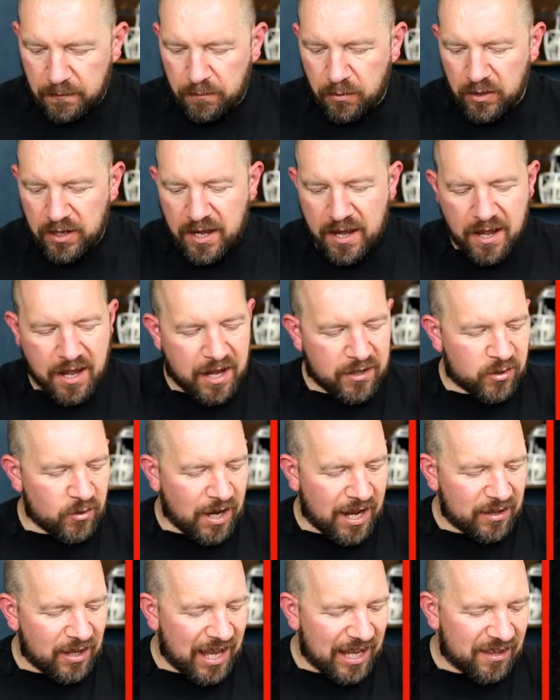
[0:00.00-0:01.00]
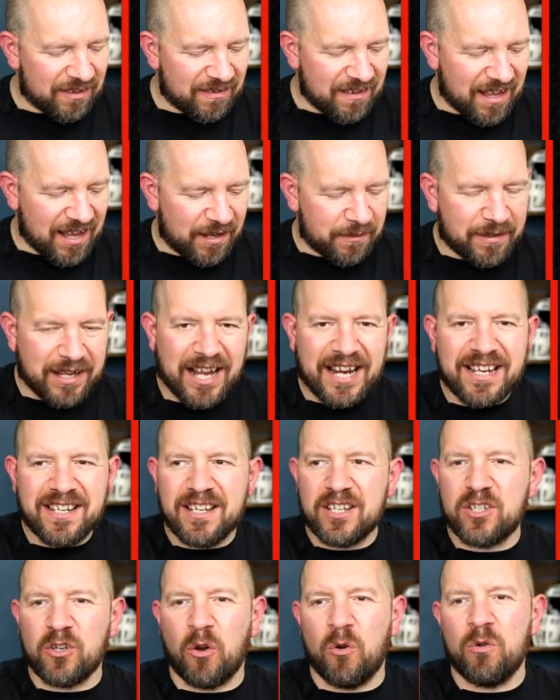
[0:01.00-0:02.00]
but yeah, so I, I, I'm
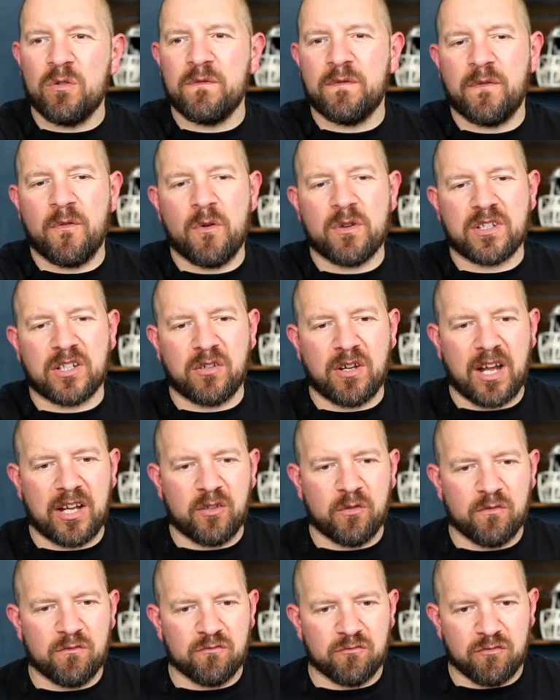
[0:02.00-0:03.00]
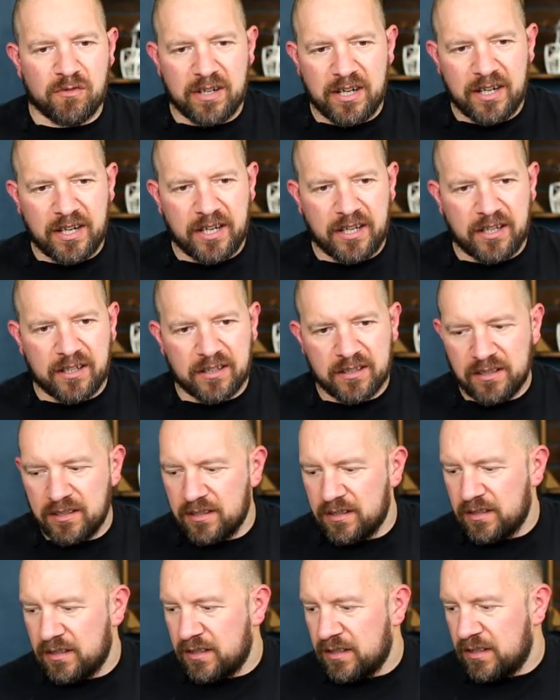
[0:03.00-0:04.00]
kind of torn, folks. I, I don't really,
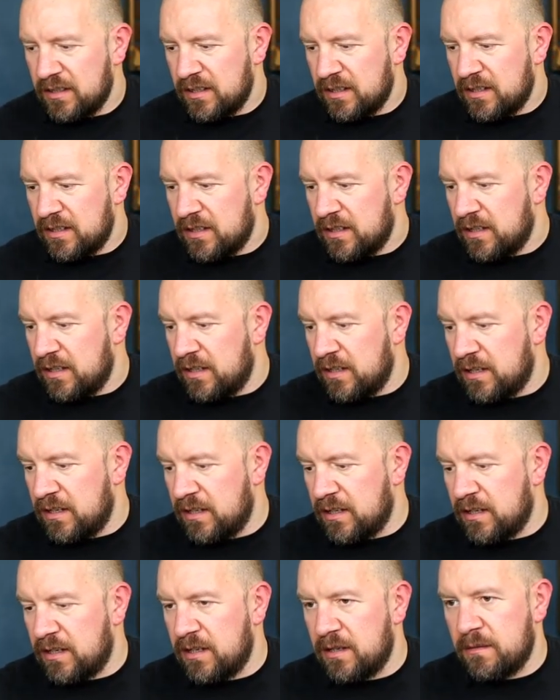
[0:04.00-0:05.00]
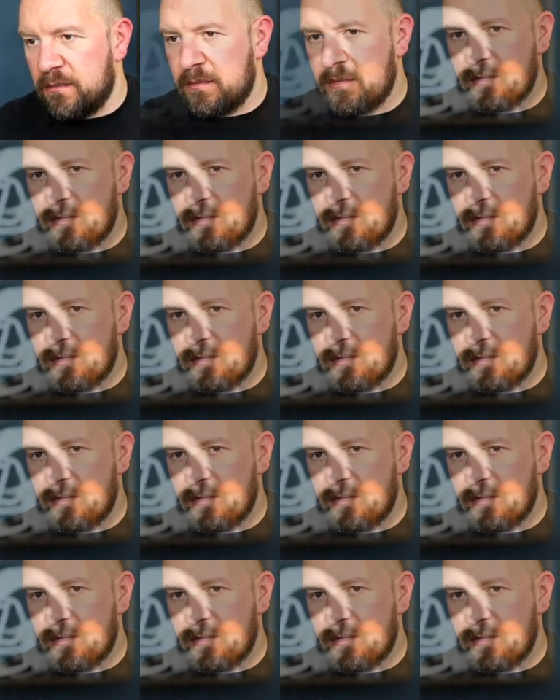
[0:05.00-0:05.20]
uh,